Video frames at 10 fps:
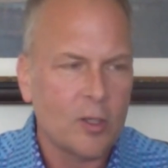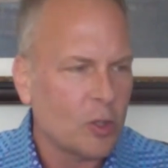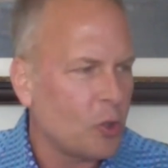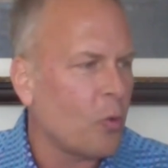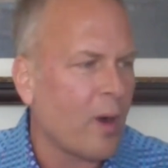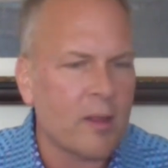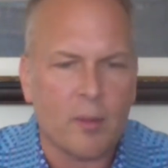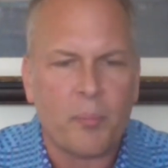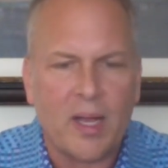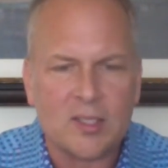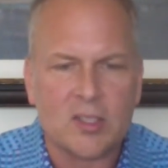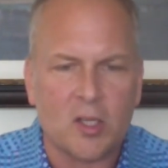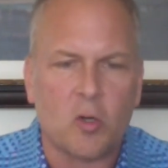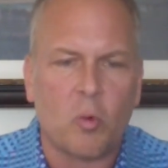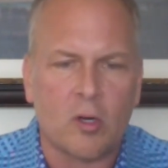you are the best in
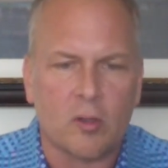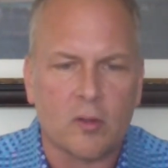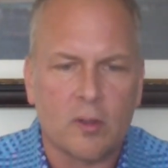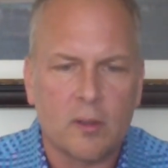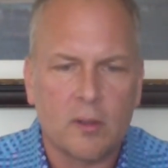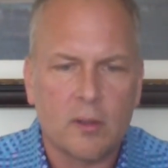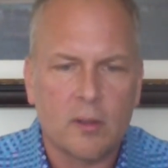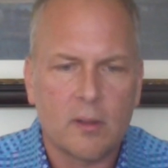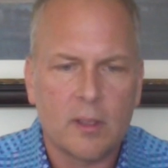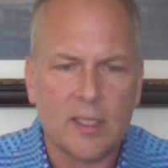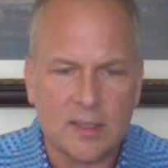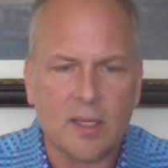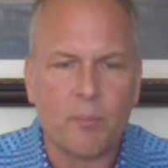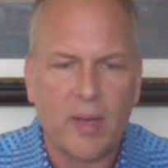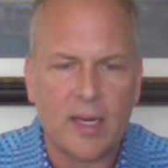the world. It's
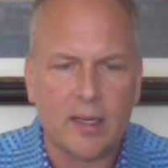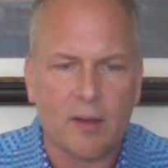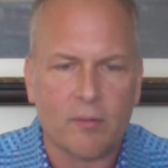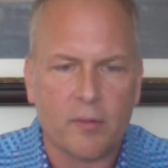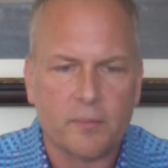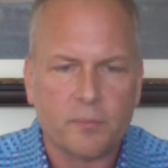competitive.